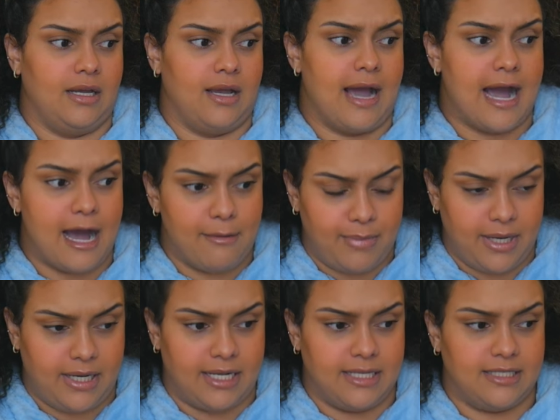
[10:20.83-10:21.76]

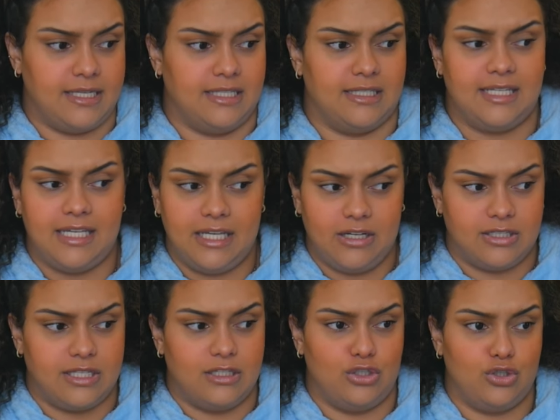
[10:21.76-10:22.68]
happiness, in
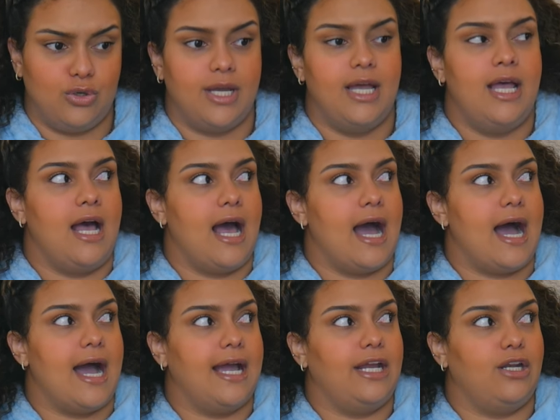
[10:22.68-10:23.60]
tears, in joy.
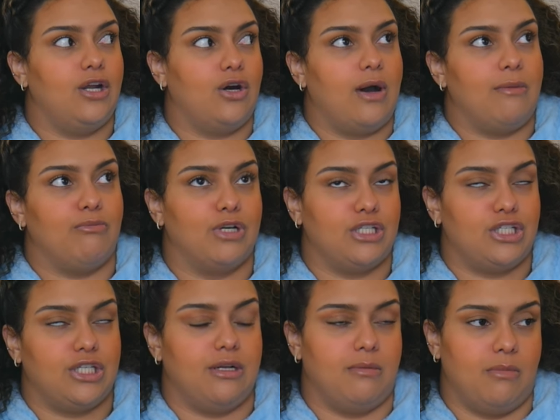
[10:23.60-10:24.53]
I know I'm
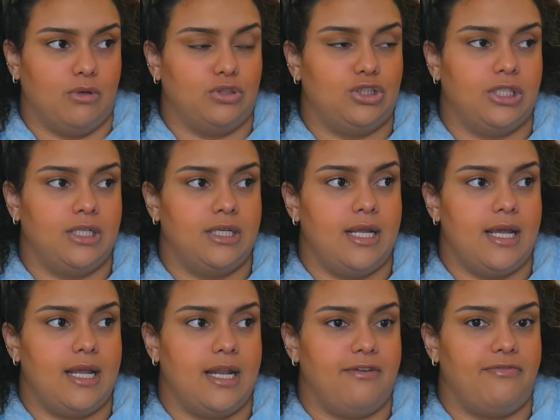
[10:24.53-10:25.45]
rich in emotion.
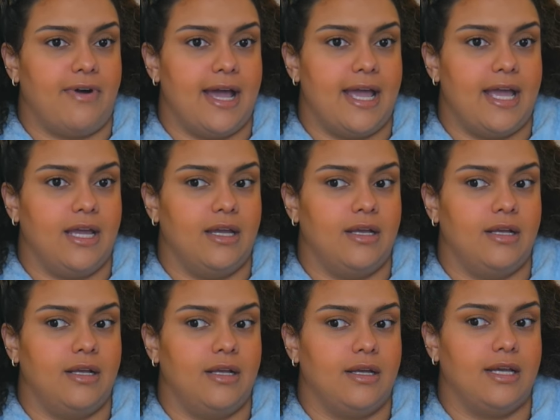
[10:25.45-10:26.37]
And if I
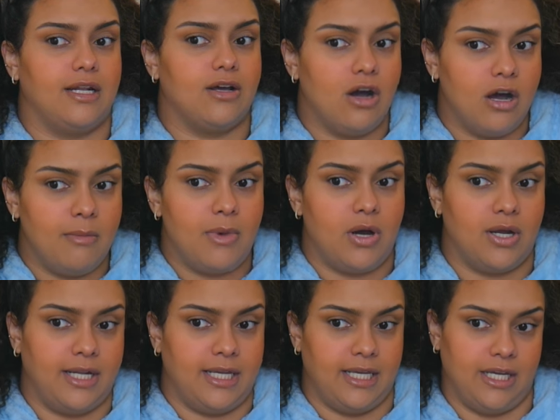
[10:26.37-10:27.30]
could come
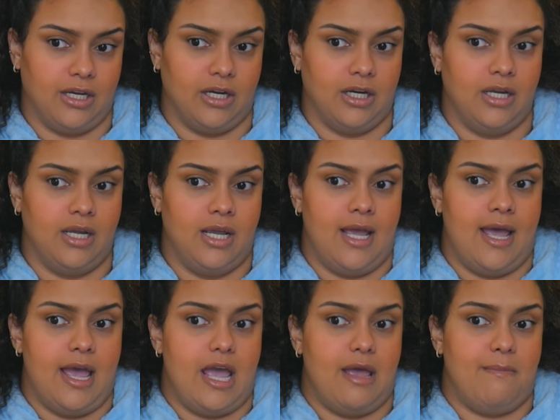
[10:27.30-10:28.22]
on here
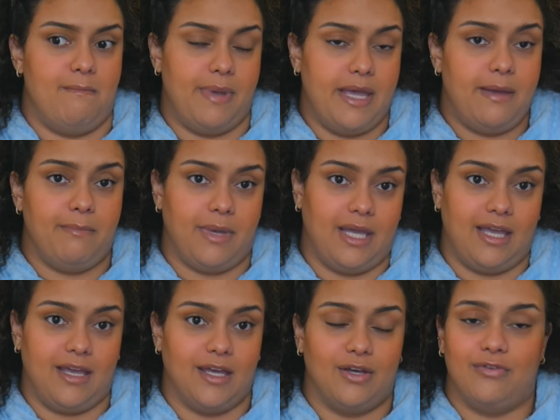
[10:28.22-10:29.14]
and be
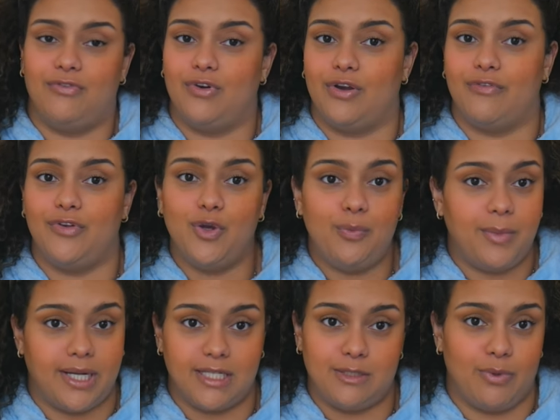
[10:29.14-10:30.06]
me for a few
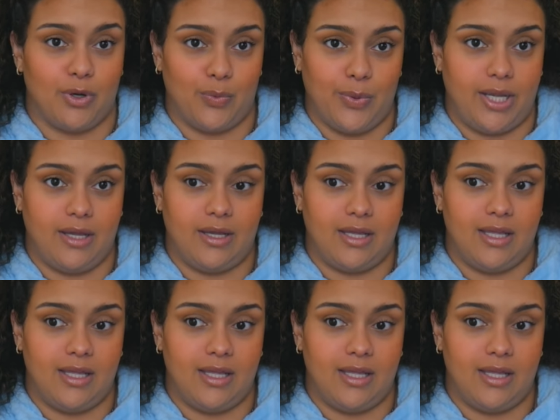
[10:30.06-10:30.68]
minutes per week